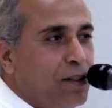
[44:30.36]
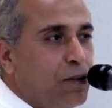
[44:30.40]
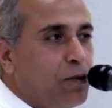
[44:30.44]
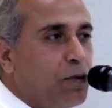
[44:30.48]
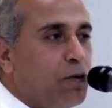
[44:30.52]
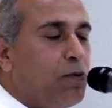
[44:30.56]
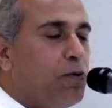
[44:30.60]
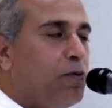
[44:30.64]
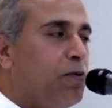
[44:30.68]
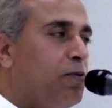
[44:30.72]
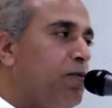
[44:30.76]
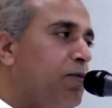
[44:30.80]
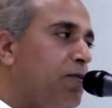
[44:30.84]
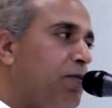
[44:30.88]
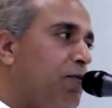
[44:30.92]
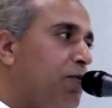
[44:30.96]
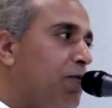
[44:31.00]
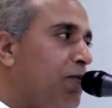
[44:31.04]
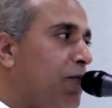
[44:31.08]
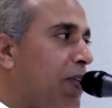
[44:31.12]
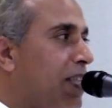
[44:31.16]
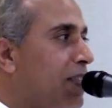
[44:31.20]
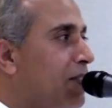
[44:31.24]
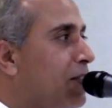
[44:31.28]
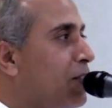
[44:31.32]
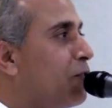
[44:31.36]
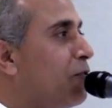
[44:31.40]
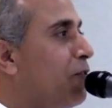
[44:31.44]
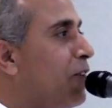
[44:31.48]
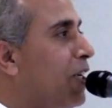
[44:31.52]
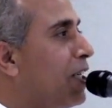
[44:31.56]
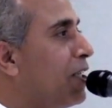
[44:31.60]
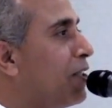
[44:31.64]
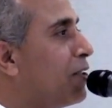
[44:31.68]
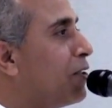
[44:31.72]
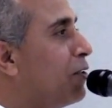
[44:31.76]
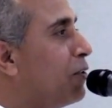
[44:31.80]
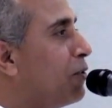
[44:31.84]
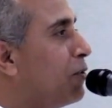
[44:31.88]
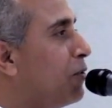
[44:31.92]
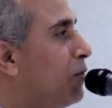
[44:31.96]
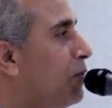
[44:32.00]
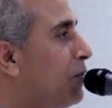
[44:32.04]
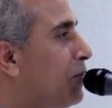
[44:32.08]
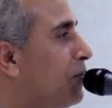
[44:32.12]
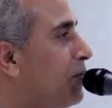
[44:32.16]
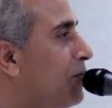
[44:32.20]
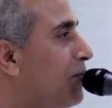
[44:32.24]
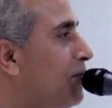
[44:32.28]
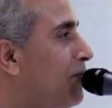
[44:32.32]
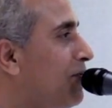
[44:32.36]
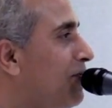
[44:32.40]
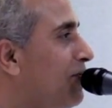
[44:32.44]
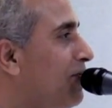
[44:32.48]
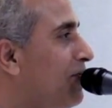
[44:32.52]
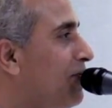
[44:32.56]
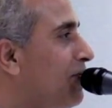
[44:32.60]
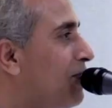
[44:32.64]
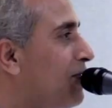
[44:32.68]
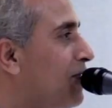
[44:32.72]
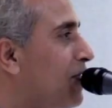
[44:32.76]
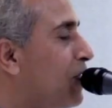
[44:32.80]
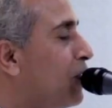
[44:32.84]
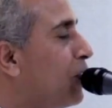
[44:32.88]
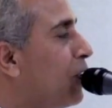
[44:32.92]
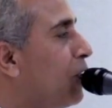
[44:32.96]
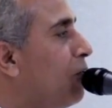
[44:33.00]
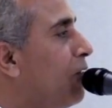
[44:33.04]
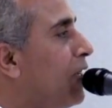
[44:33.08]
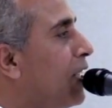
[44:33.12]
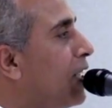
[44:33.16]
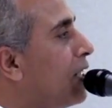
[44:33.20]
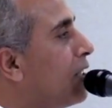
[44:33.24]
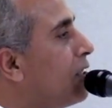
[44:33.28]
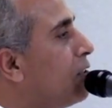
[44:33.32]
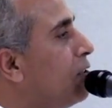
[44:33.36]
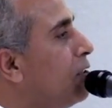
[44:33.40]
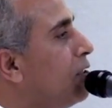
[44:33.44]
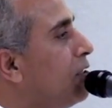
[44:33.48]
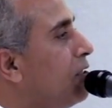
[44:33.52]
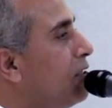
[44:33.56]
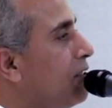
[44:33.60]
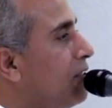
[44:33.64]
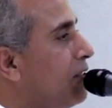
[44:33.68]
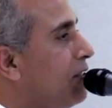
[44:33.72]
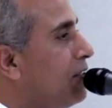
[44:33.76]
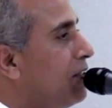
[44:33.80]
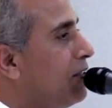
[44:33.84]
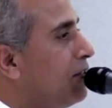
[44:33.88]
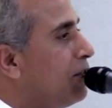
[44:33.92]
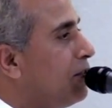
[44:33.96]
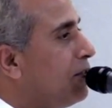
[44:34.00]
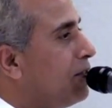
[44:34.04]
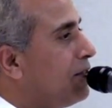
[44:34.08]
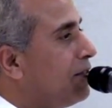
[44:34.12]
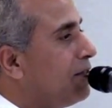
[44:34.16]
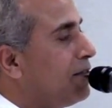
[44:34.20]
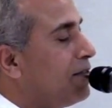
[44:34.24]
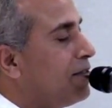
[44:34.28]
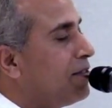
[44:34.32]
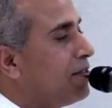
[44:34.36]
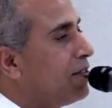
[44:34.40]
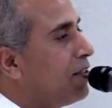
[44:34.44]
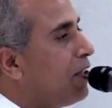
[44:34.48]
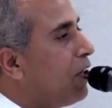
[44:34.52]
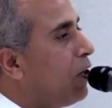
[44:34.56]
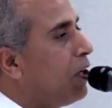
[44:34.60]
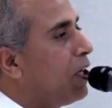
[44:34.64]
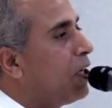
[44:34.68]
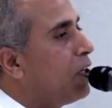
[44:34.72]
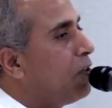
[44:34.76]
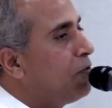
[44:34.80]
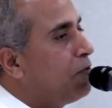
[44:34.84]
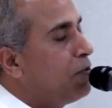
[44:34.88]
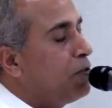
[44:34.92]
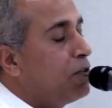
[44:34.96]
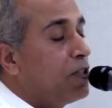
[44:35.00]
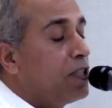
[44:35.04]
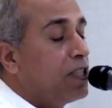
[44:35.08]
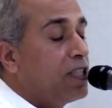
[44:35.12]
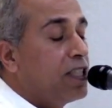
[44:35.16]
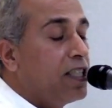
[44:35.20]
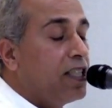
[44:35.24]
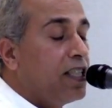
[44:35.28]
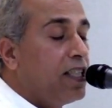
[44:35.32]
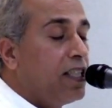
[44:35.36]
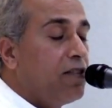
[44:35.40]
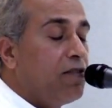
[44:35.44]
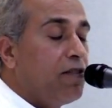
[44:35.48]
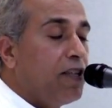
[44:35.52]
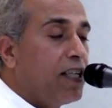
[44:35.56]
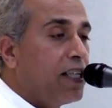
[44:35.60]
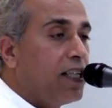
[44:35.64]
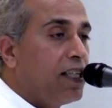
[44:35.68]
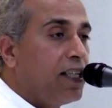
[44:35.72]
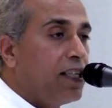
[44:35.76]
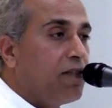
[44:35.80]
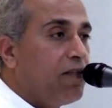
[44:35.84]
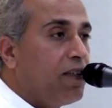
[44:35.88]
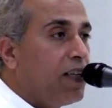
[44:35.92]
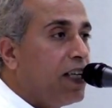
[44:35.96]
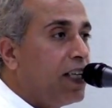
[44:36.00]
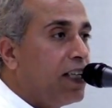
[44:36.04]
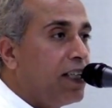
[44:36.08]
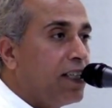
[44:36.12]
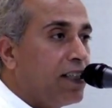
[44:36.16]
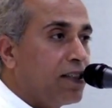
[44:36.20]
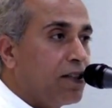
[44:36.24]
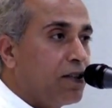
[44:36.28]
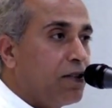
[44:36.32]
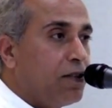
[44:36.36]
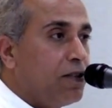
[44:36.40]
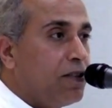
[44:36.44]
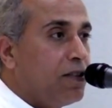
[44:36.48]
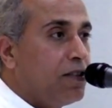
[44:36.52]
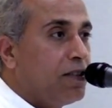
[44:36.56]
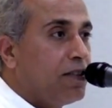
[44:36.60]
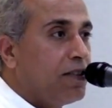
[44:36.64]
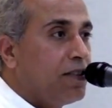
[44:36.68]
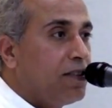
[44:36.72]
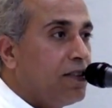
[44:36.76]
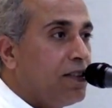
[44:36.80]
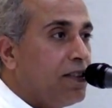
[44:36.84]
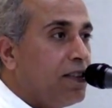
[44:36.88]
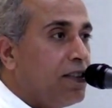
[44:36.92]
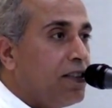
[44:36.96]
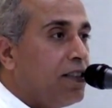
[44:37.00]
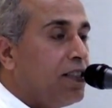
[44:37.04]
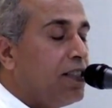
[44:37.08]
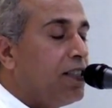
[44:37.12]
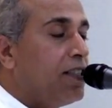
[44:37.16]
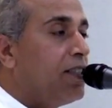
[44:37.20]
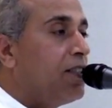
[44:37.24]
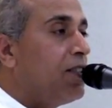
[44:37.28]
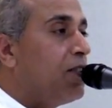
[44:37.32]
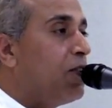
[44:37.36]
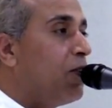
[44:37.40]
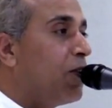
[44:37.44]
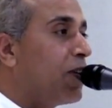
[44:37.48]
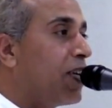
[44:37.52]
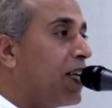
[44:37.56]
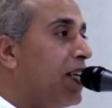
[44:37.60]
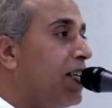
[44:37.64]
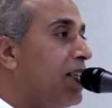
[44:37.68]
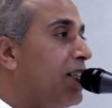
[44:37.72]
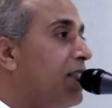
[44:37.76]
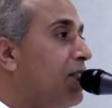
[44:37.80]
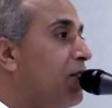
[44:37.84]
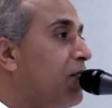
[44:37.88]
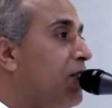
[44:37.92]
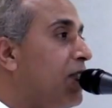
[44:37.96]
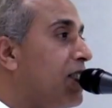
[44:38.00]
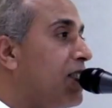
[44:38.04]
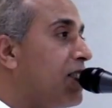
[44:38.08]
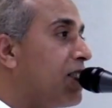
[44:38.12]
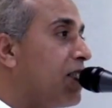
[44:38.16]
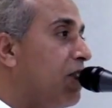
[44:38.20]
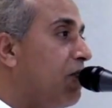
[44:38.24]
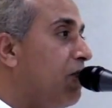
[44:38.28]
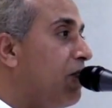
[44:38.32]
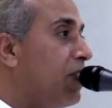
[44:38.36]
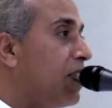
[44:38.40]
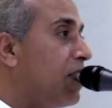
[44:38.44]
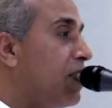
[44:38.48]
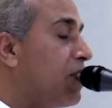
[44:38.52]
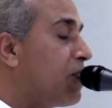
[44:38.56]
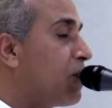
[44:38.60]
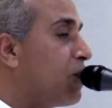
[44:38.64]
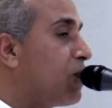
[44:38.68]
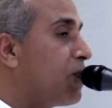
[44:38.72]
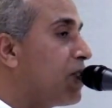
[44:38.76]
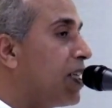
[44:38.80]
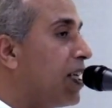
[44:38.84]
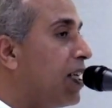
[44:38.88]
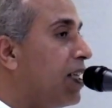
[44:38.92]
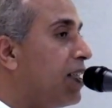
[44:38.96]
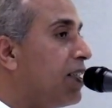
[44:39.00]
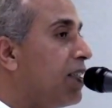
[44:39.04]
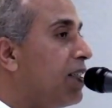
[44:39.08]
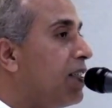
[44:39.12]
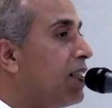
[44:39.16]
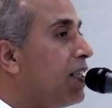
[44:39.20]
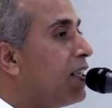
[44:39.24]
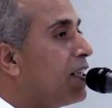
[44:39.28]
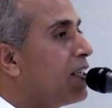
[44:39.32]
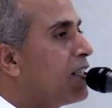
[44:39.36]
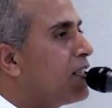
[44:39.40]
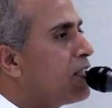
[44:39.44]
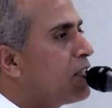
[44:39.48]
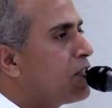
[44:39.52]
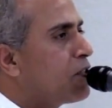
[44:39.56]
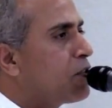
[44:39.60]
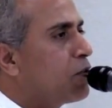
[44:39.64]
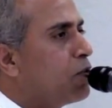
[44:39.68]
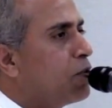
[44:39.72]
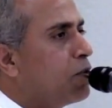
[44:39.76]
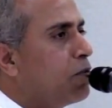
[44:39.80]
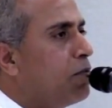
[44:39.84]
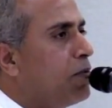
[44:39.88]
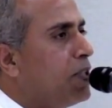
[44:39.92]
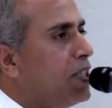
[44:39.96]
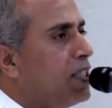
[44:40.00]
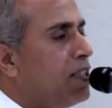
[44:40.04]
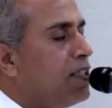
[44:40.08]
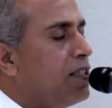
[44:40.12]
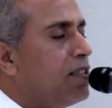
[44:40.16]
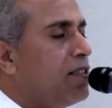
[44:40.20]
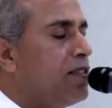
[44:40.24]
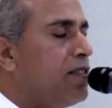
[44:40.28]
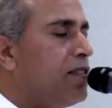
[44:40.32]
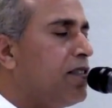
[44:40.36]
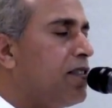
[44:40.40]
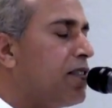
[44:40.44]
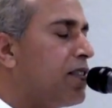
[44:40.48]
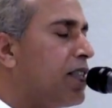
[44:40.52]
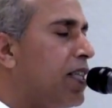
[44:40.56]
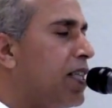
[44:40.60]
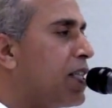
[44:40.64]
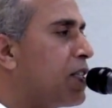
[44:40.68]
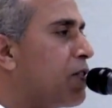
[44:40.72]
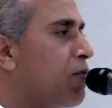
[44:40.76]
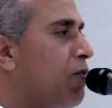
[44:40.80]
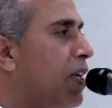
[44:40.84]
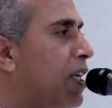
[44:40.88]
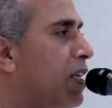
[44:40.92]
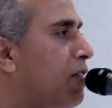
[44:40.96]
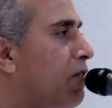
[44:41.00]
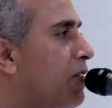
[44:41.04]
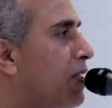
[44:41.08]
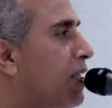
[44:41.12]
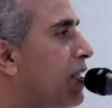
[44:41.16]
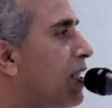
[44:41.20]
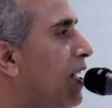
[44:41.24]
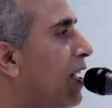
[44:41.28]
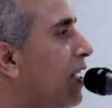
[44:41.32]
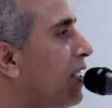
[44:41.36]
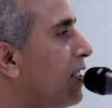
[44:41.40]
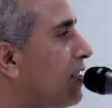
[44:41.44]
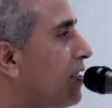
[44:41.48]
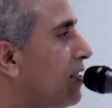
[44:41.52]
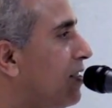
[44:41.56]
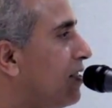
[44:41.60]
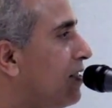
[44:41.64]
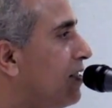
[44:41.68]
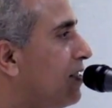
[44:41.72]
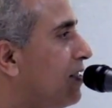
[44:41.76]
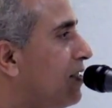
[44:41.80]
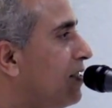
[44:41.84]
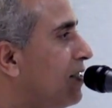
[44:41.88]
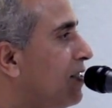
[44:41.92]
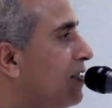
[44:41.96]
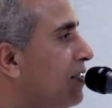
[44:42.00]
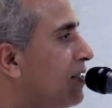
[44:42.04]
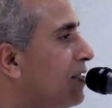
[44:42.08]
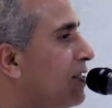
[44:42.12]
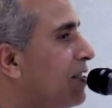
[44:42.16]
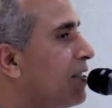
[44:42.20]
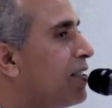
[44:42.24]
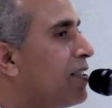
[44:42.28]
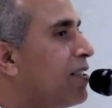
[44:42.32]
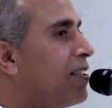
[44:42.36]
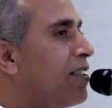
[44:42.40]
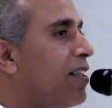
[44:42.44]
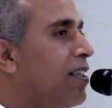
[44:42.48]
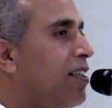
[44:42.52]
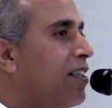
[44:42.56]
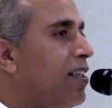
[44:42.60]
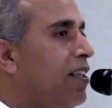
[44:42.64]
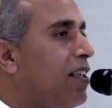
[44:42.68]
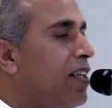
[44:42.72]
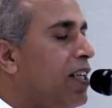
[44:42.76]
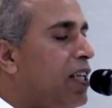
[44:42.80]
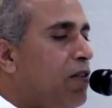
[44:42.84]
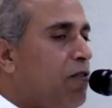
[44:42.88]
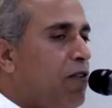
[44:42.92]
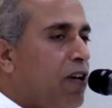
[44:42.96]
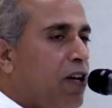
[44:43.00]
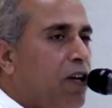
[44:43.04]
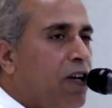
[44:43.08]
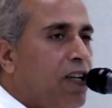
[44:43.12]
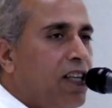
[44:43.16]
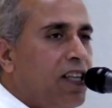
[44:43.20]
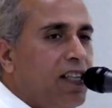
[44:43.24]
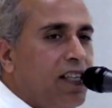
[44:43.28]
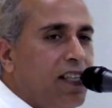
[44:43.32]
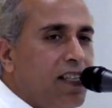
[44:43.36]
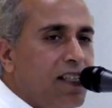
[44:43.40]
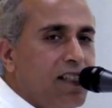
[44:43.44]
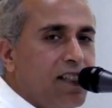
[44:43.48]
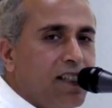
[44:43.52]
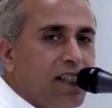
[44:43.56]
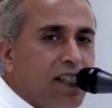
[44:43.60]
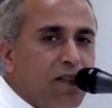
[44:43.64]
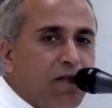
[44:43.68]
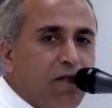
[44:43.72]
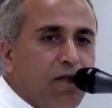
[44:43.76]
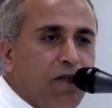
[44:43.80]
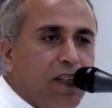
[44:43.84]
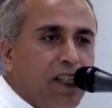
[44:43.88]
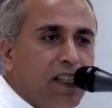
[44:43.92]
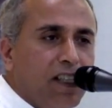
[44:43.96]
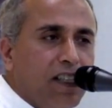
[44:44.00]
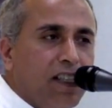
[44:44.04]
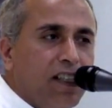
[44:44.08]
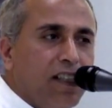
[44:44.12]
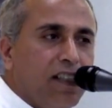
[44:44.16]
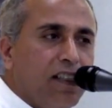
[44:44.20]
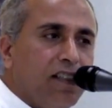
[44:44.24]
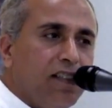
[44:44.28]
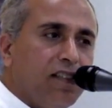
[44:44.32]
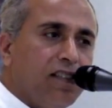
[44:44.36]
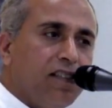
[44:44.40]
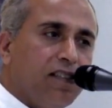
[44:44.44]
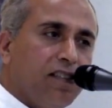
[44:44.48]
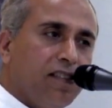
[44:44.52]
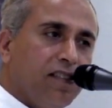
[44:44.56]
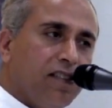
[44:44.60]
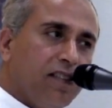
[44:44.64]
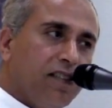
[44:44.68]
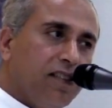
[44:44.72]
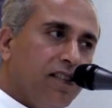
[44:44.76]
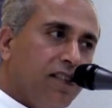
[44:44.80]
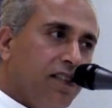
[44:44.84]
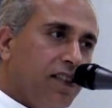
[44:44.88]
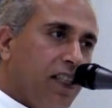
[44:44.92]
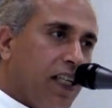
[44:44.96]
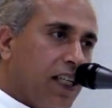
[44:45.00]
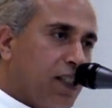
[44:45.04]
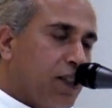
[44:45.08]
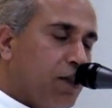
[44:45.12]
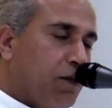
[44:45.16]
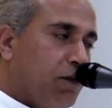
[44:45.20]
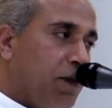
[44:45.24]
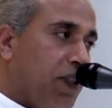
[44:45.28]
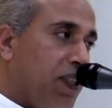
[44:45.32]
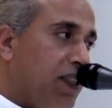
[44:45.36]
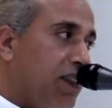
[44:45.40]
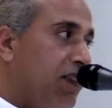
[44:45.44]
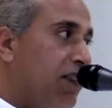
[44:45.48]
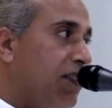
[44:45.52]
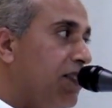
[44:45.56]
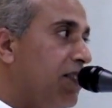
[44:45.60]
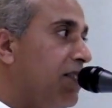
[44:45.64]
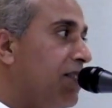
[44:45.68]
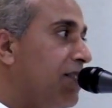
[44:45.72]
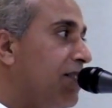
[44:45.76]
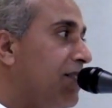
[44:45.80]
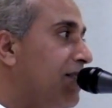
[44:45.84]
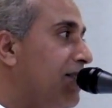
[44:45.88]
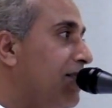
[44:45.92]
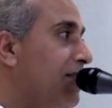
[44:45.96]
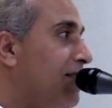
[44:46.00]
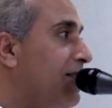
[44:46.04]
Do what you want to do. You are very good. All of you are really very divine and good. Okay, you are serving the society. It is good. Be satisfied with that. Leave all these things for the next birth.